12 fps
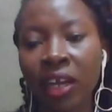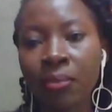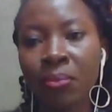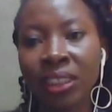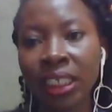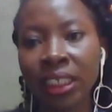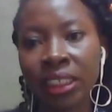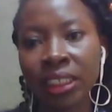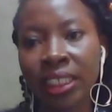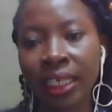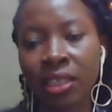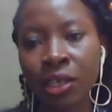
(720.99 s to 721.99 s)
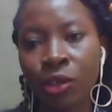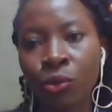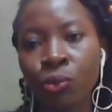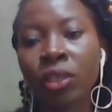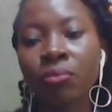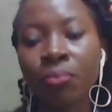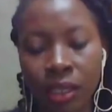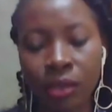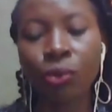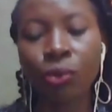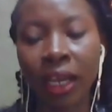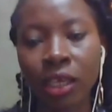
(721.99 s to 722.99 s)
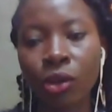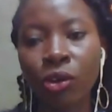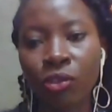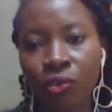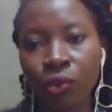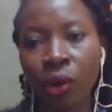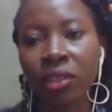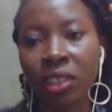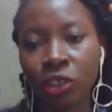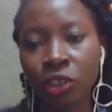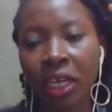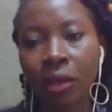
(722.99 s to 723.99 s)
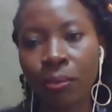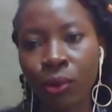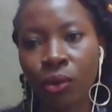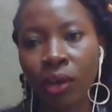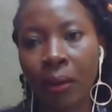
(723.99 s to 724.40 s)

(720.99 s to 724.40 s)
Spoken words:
businesses that they will be working on throughout the training program.